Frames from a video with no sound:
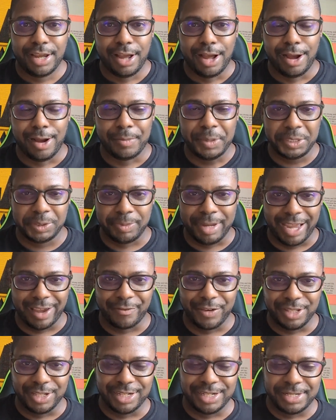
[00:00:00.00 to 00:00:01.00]
There's math
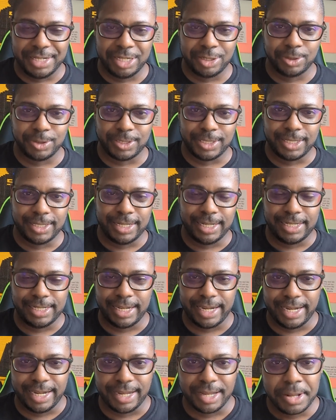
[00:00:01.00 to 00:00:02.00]
in the deals that they
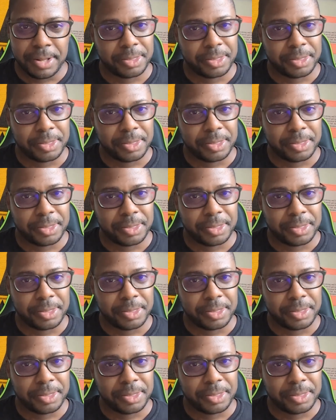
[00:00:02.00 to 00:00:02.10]
take.